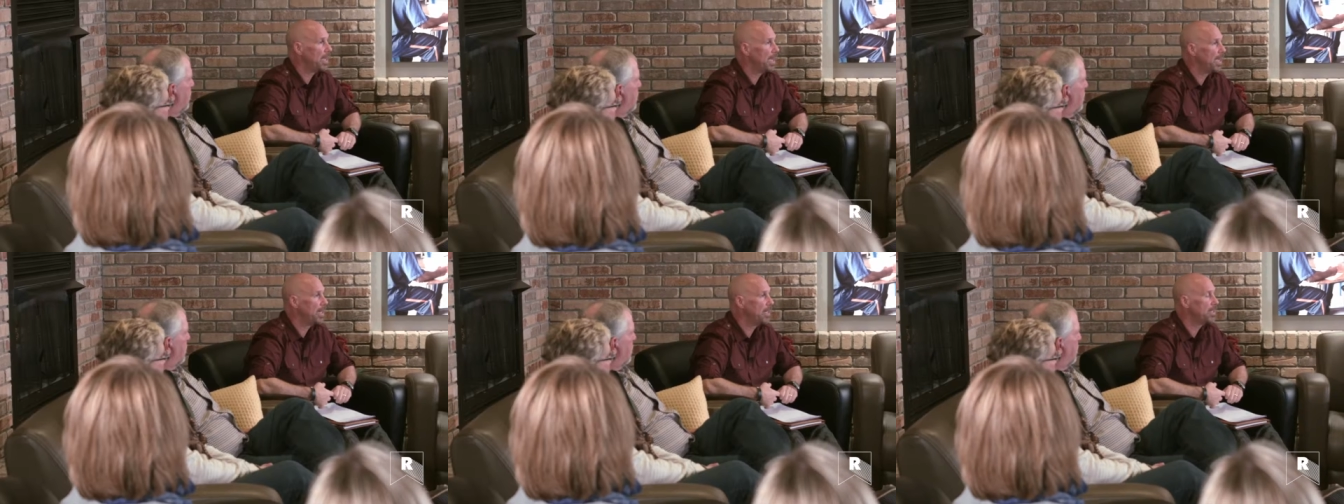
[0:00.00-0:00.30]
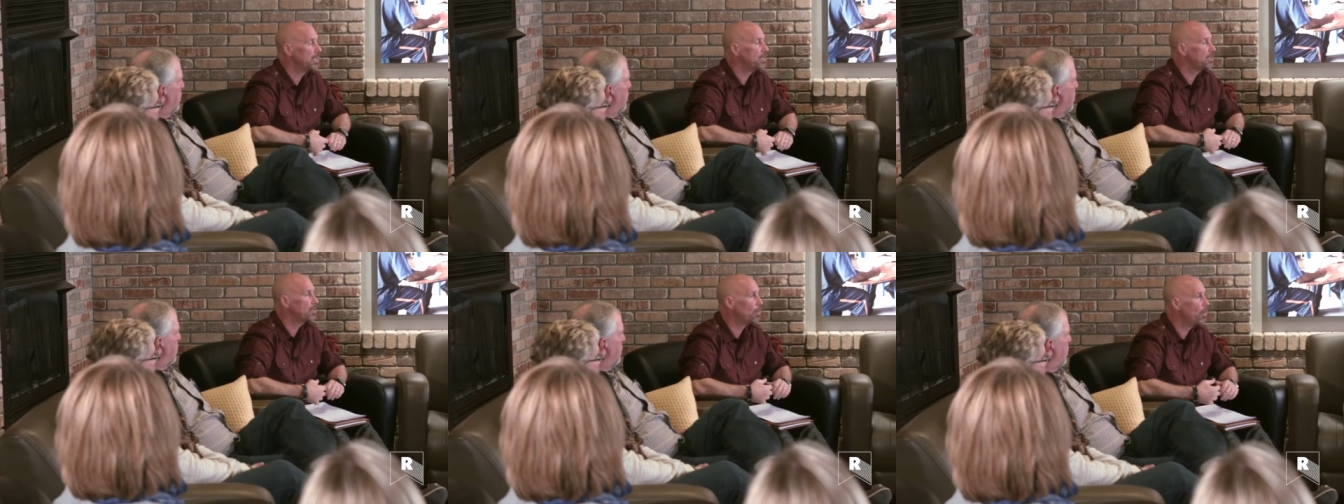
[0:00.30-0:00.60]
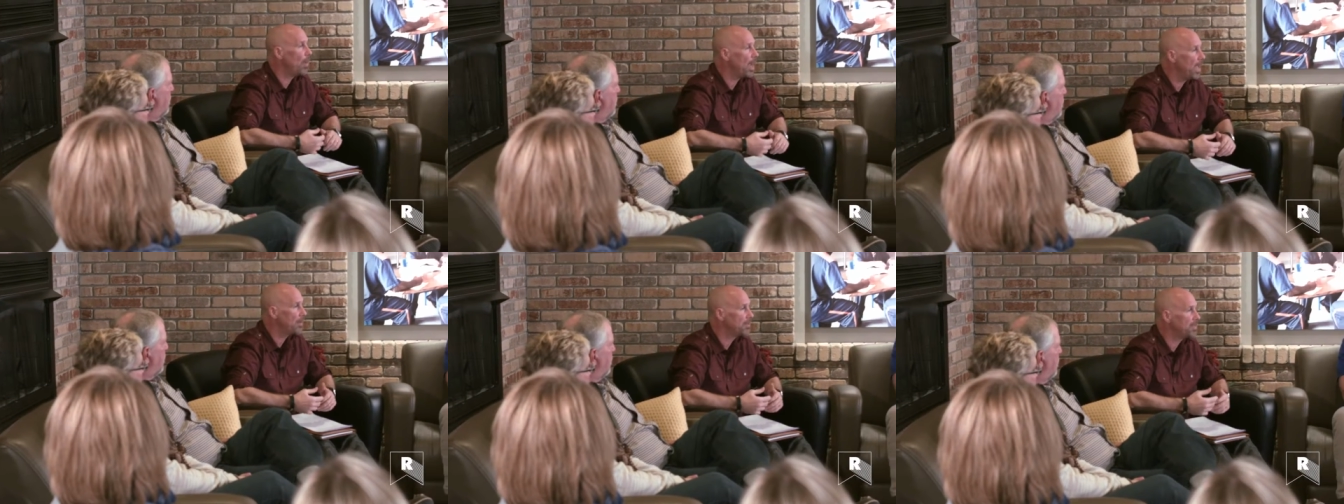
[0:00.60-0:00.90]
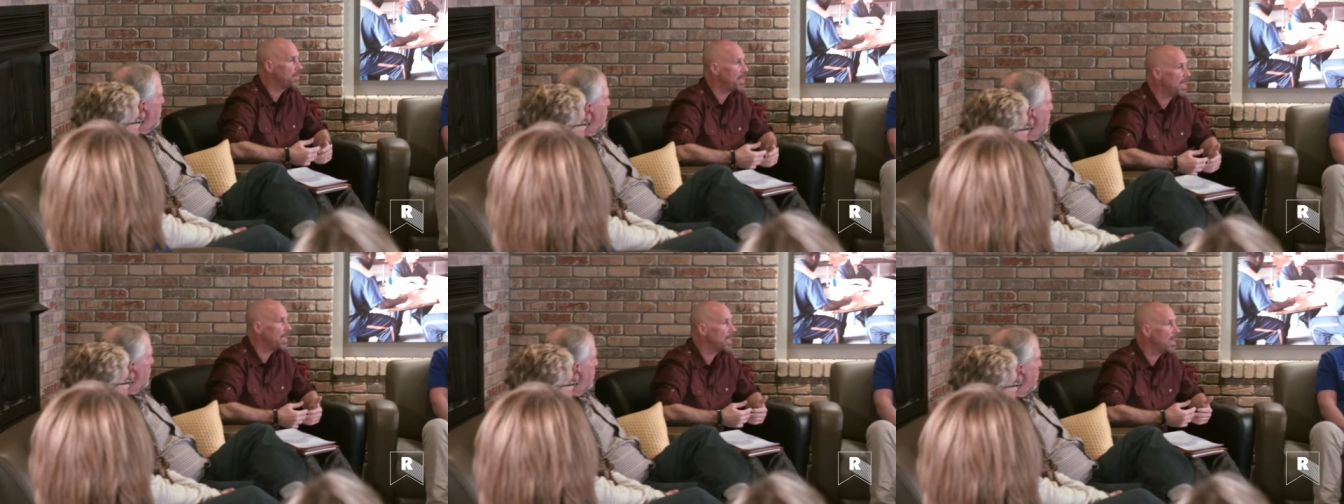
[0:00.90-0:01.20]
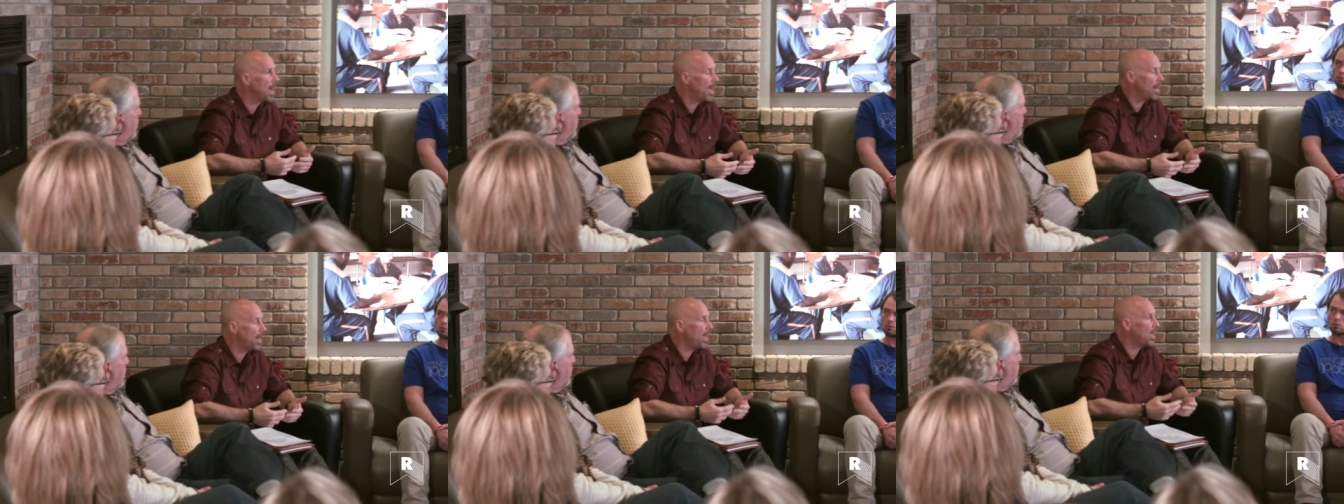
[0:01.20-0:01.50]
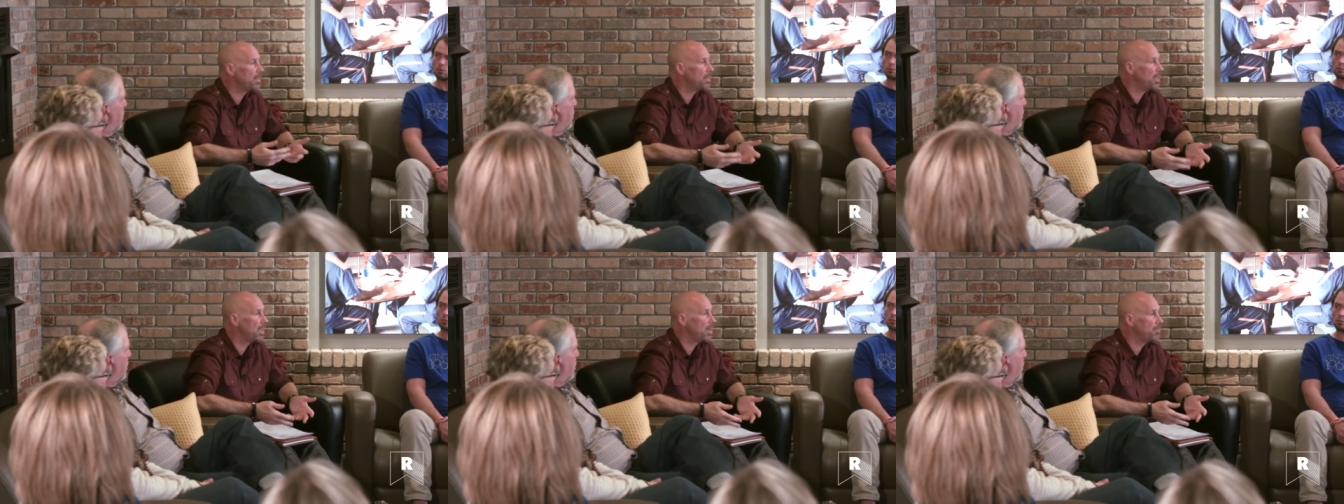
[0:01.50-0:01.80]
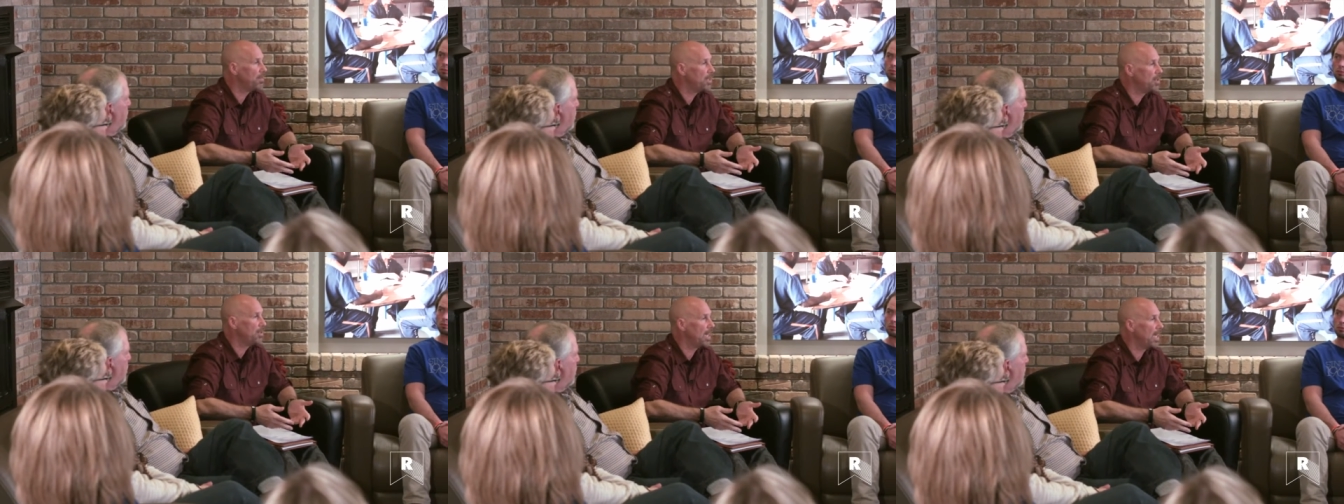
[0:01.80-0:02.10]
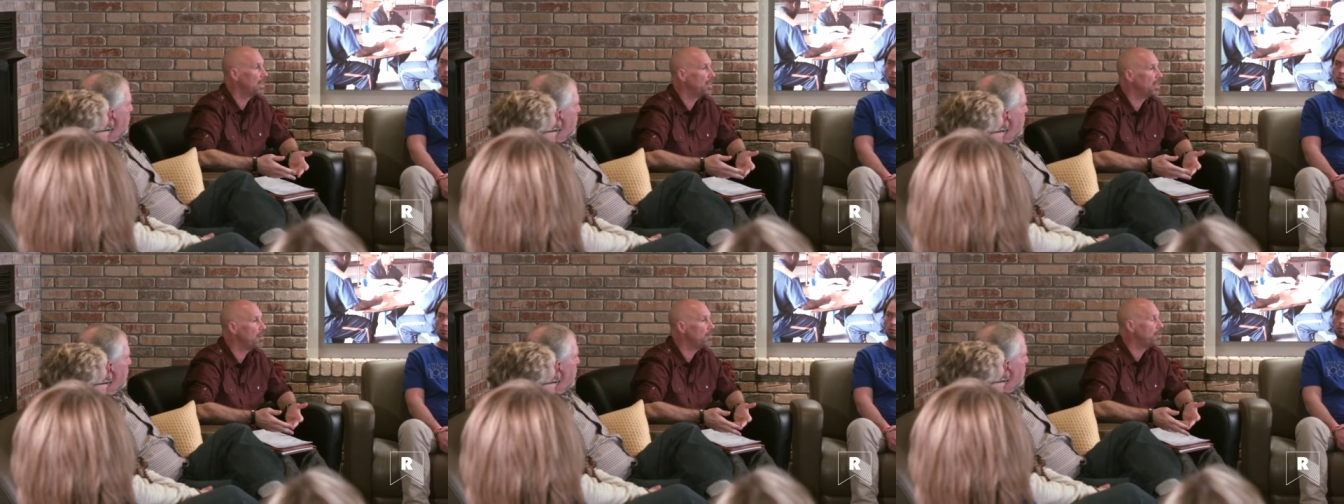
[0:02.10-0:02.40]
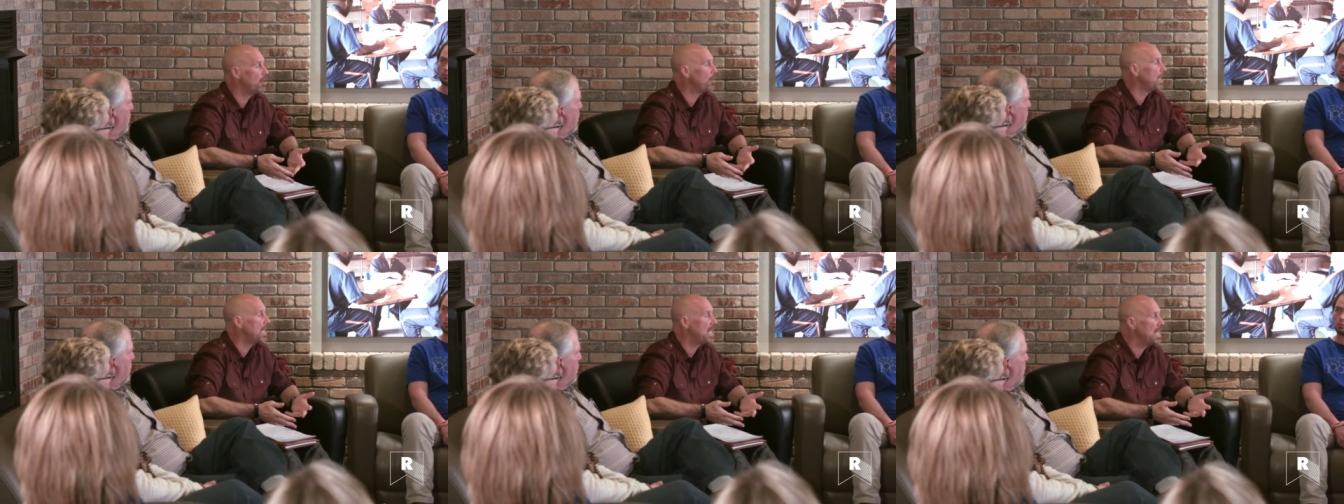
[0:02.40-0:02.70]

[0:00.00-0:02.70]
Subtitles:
And it is a way of saying, God, I love you, and I love you